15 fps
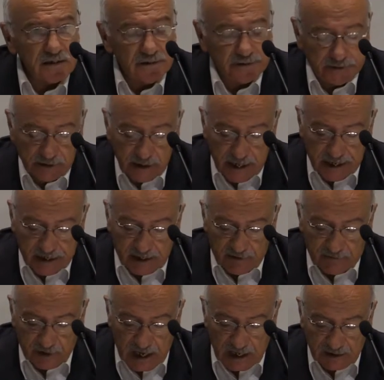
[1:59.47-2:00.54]
and
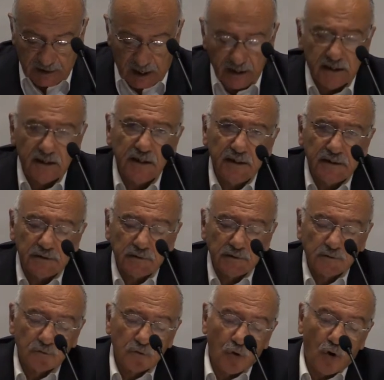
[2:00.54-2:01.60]
shaped and blended into the
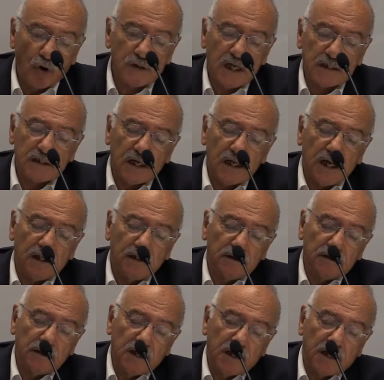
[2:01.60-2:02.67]
modern language that is
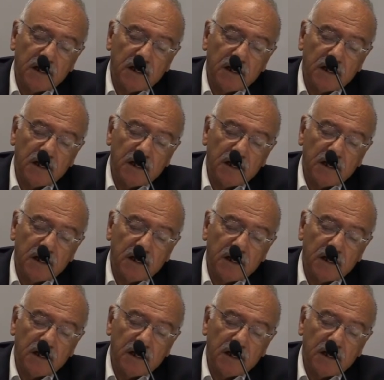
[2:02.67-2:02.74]
spoken